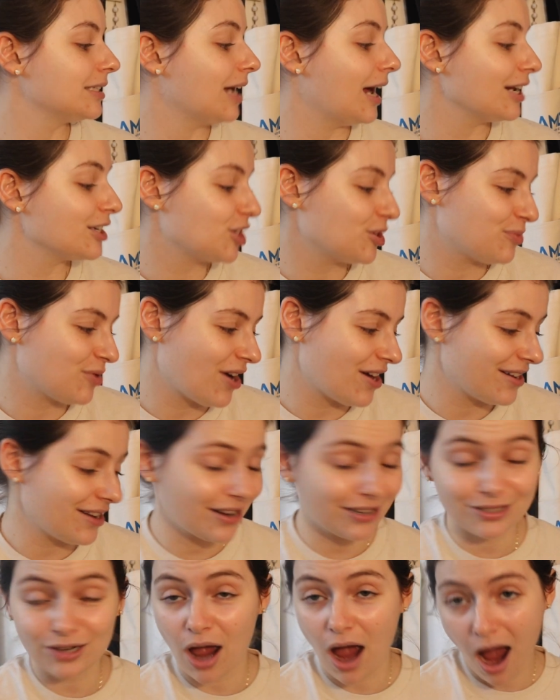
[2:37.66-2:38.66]
Tatcha
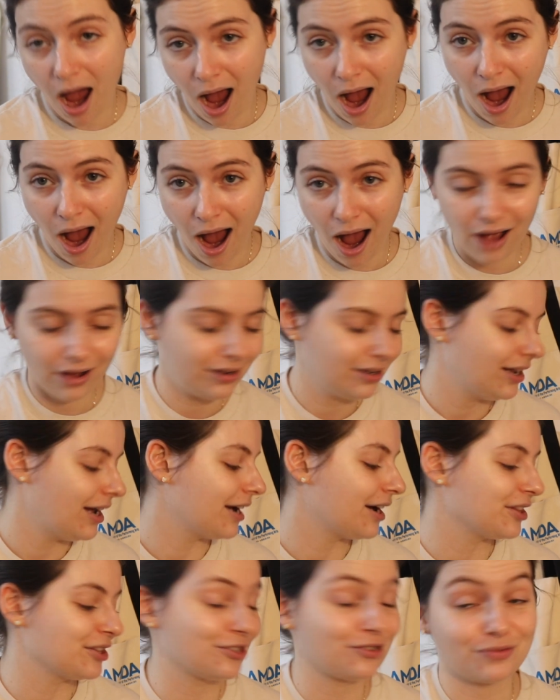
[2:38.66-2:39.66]
product. I
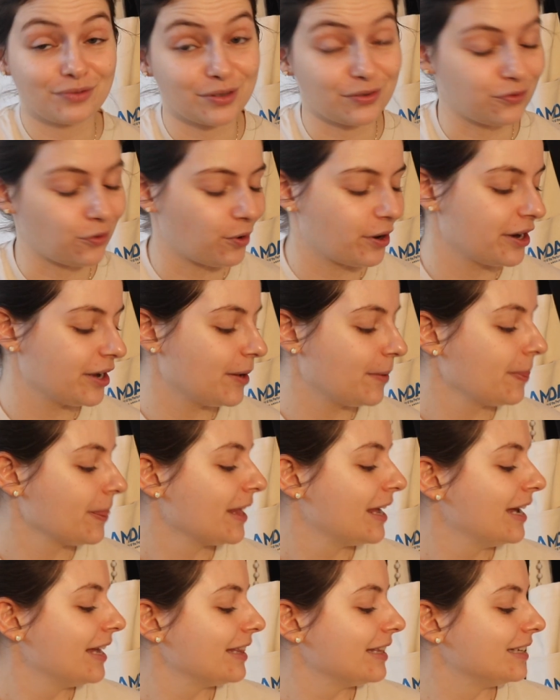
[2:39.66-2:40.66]
got this from Sephora.
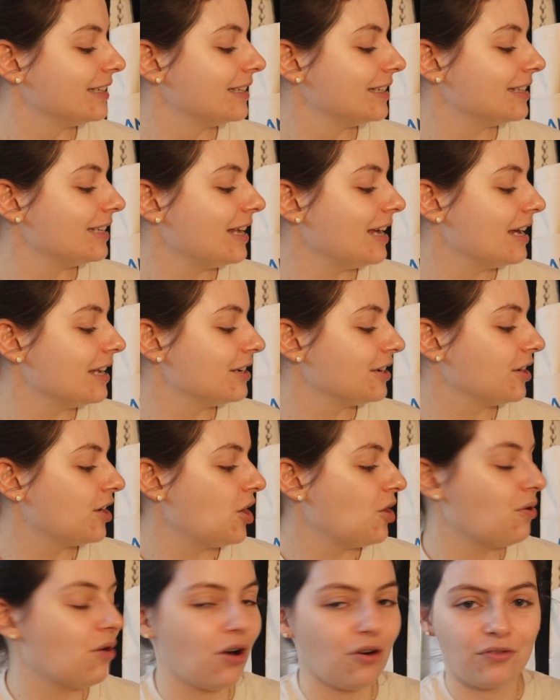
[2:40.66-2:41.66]
This is the
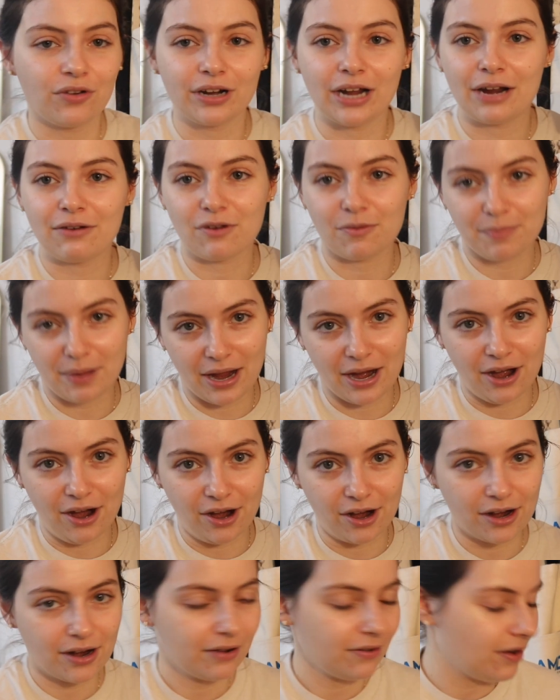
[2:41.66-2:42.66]
Indigo Overnight
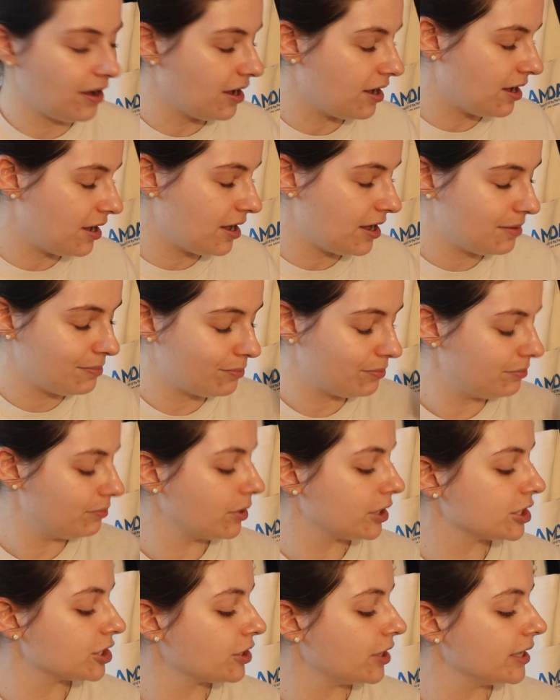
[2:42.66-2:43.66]
Repair
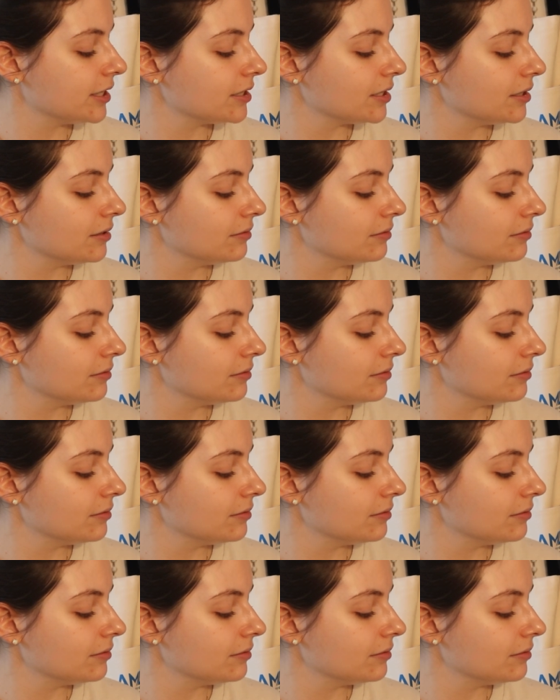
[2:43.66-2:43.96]
moisturizer.